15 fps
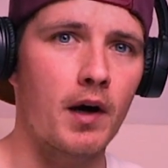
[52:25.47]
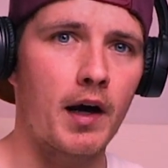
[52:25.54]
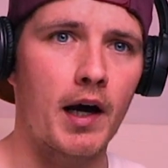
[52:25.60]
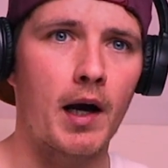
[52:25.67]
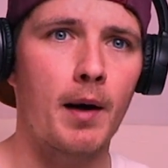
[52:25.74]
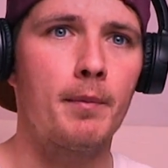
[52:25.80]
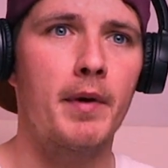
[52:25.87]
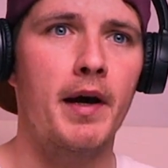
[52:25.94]

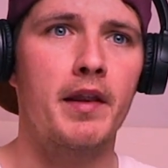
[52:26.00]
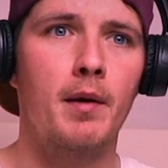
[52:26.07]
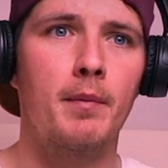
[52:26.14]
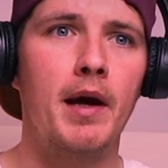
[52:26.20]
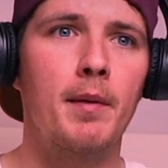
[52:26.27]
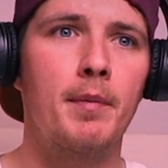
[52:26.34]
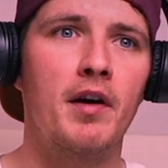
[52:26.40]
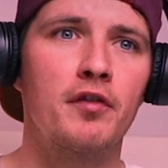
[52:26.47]
and there
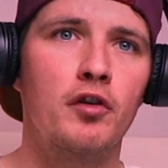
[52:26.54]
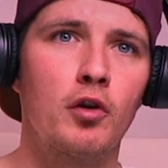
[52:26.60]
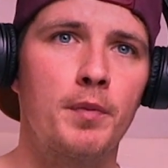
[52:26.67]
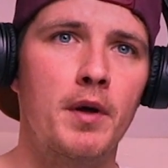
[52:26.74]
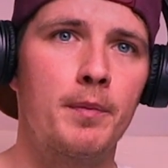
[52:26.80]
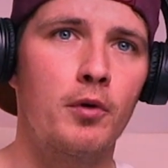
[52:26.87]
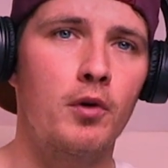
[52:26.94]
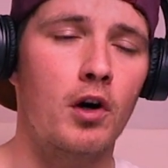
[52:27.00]
might be a few
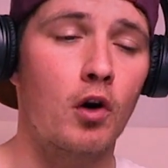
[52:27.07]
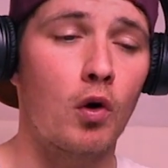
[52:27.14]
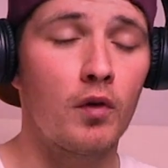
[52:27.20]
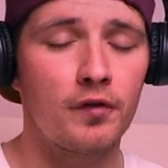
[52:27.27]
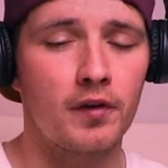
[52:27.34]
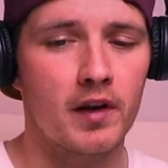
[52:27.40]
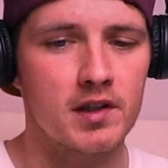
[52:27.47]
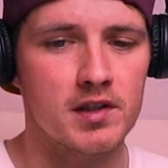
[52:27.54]
people, or
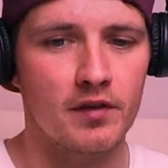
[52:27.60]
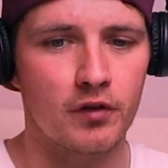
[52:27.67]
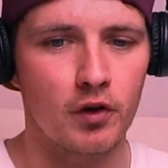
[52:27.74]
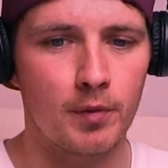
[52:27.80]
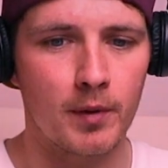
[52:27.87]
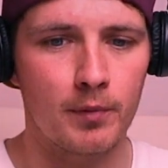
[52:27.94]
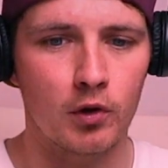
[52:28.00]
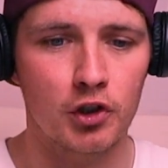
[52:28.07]
hopefully there's a few
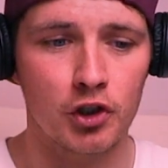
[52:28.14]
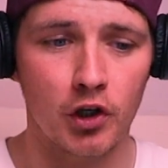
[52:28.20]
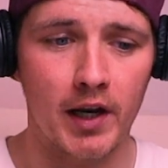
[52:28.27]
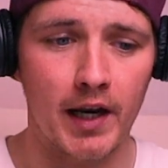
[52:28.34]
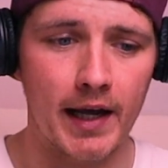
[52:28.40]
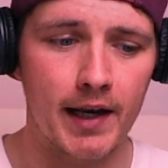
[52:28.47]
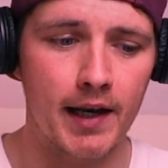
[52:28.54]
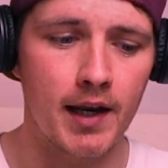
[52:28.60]
people tuning
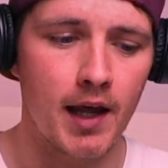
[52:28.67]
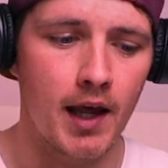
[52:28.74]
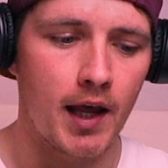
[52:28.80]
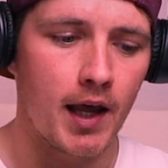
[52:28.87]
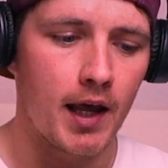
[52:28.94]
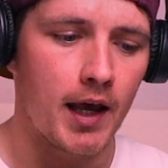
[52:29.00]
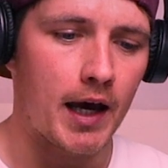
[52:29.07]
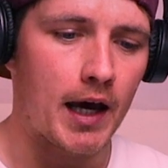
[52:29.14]
in
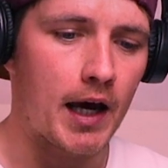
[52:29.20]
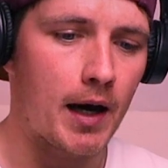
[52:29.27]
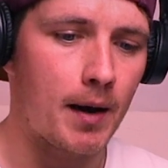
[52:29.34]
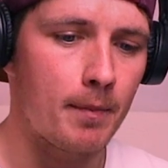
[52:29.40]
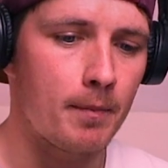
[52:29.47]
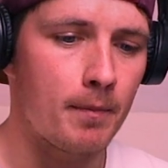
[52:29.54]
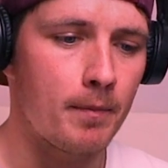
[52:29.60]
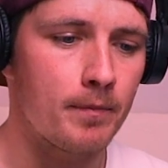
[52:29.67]

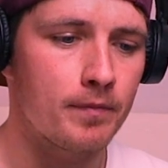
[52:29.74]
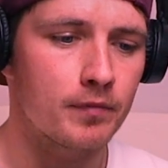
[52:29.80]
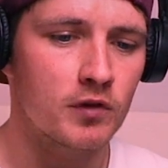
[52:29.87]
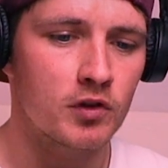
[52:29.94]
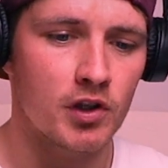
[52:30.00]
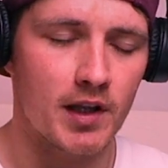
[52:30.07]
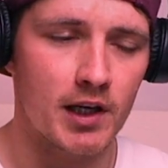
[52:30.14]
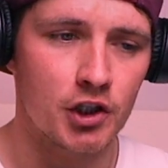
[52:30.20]

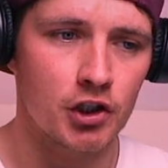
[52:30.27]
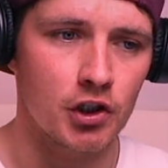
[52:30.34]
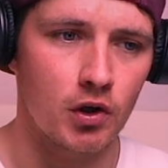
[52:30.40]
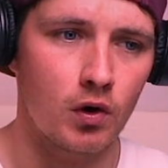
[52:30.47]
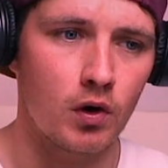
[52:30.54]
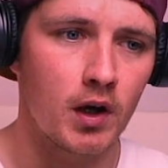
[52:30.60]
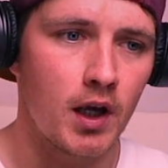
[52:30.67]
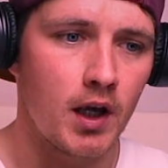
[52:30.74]
to this
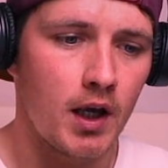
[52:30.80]
show